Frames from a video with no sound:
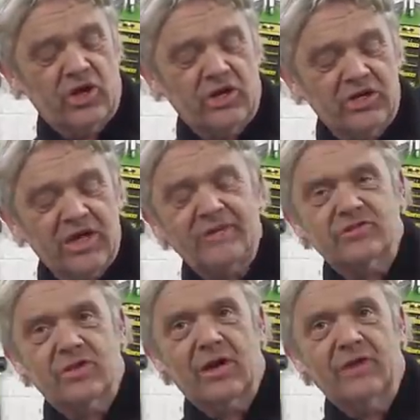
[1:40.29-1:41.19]

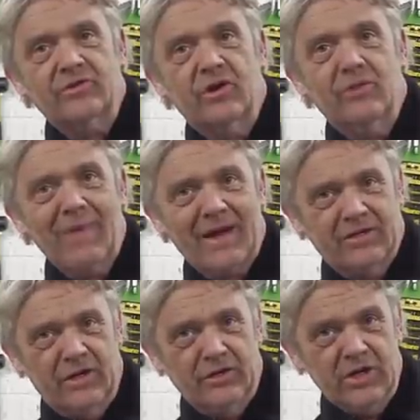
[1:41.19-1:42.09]
against an
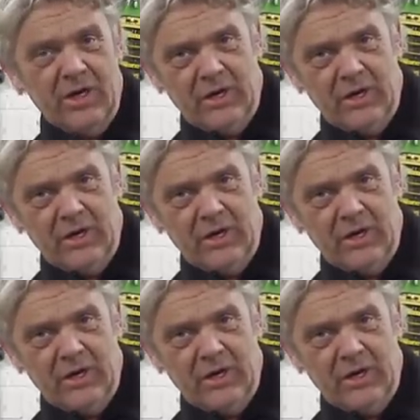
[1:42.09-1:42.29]
electromagnet